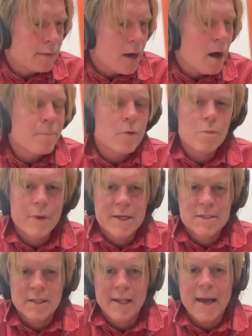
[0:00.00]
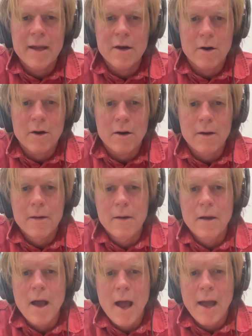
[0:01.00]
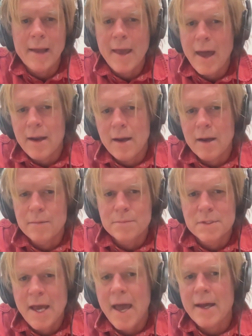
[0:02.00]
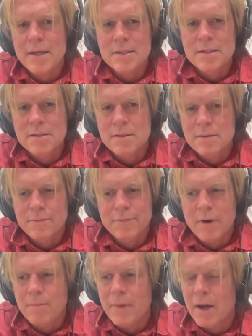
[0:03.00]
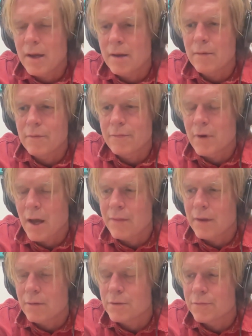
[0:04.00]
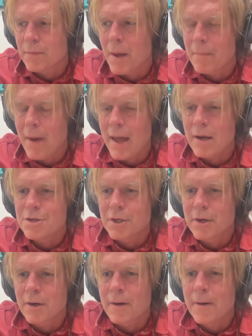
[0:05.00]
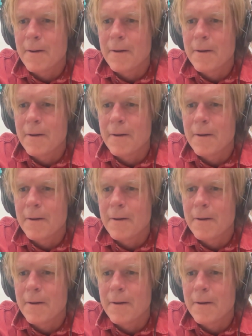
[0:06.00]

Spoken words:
couple weeks later, I get a text from I think it was from my manager,